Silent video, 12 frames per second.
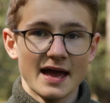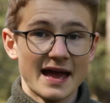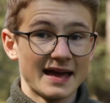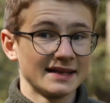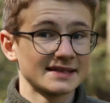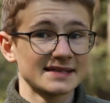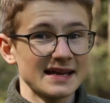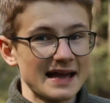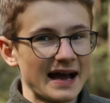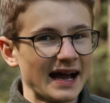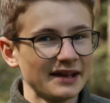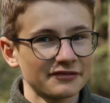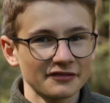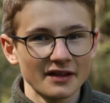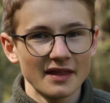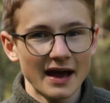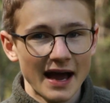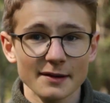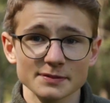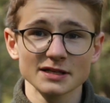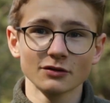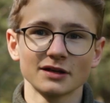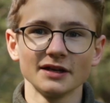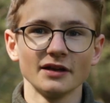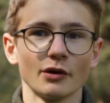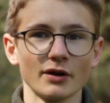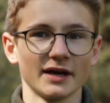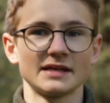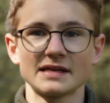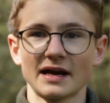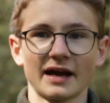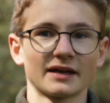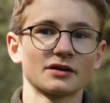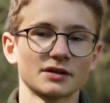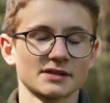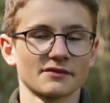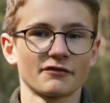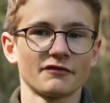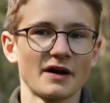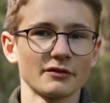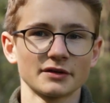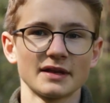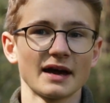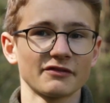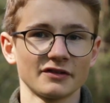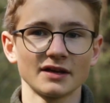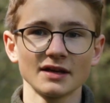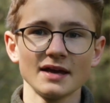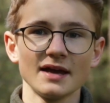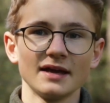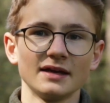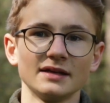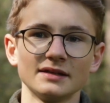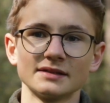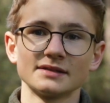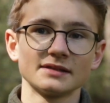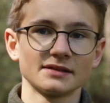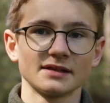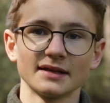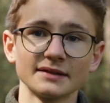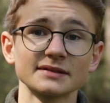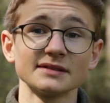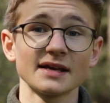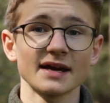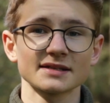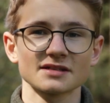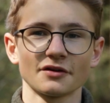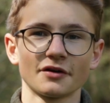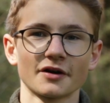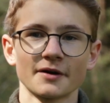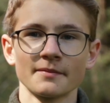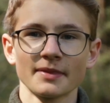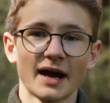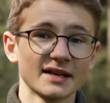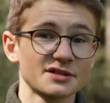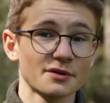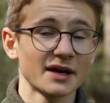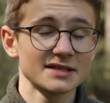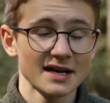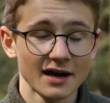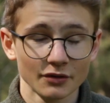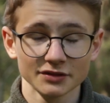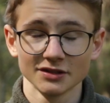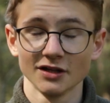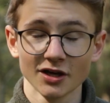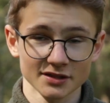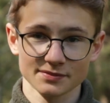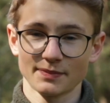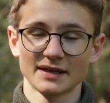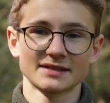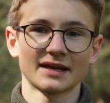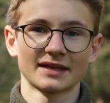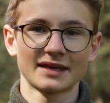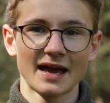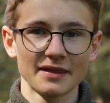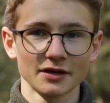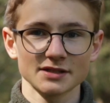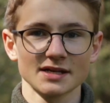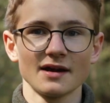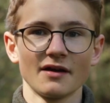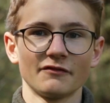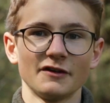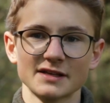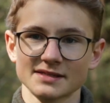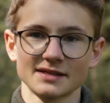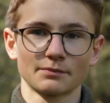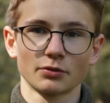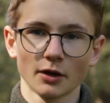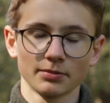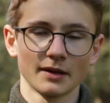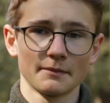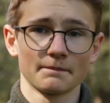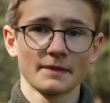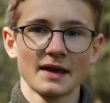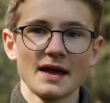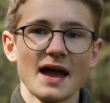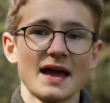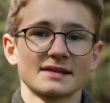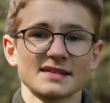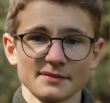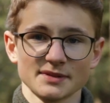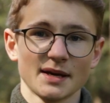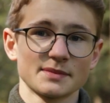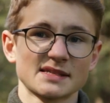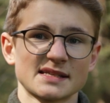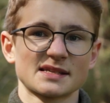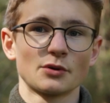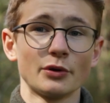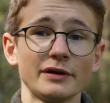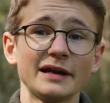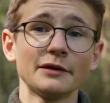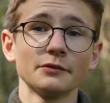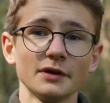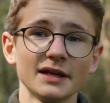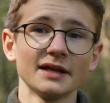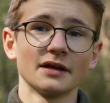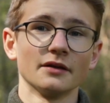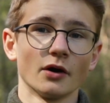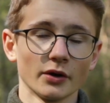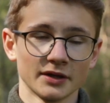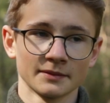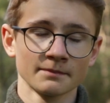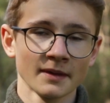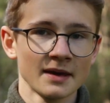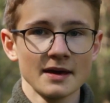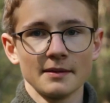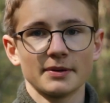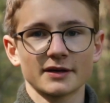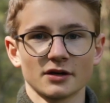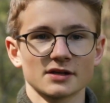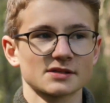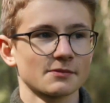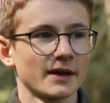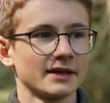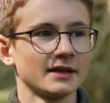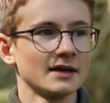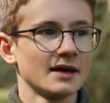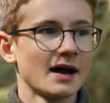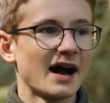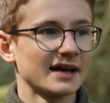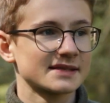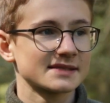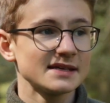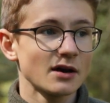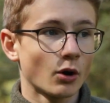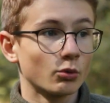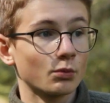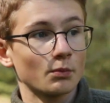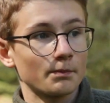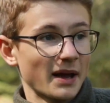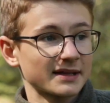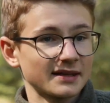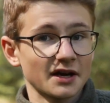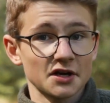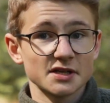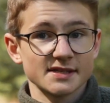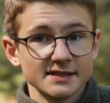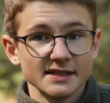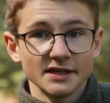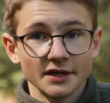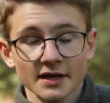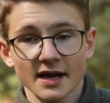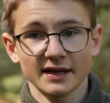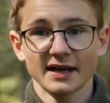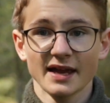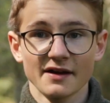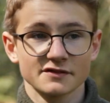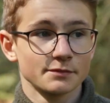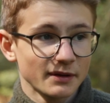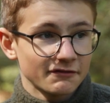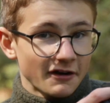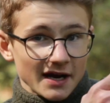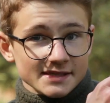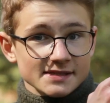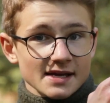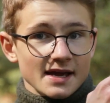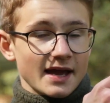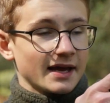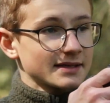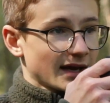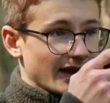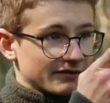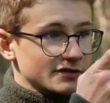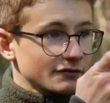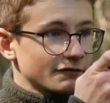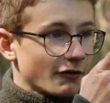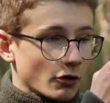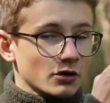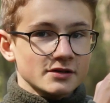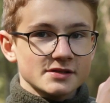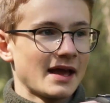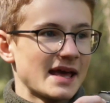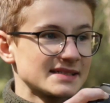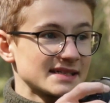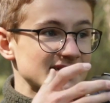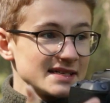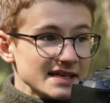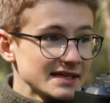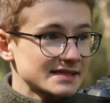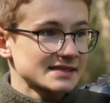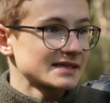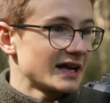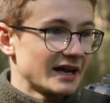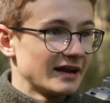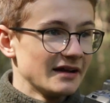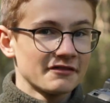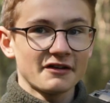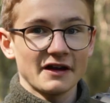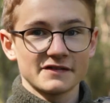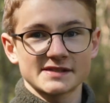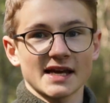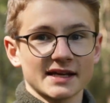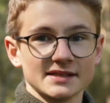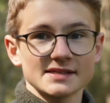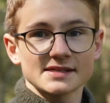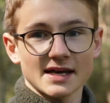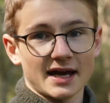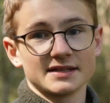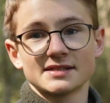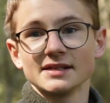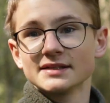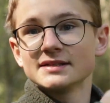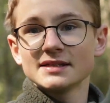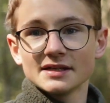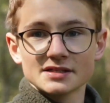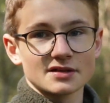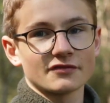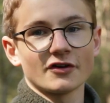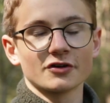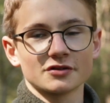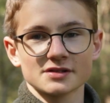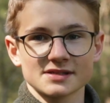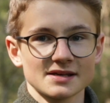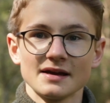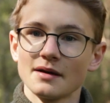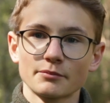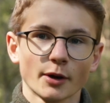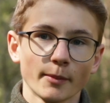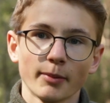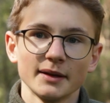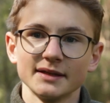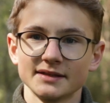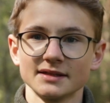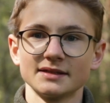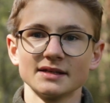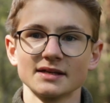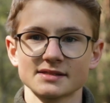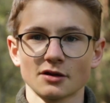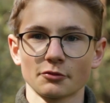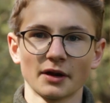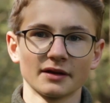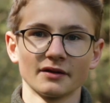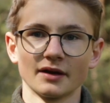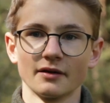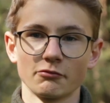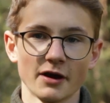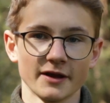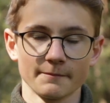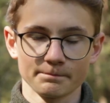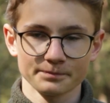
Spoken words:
and I've absolutely no idea. I could found nothing in the internet, or I tried out a lot, but I cannot fix the problem. And sometimes it's really annoying, because when I see, oh, back there is a deer, and I have to be fast and I have to focus, and it needs 5 seconds until the deer is in focus. Probably the deer is already away.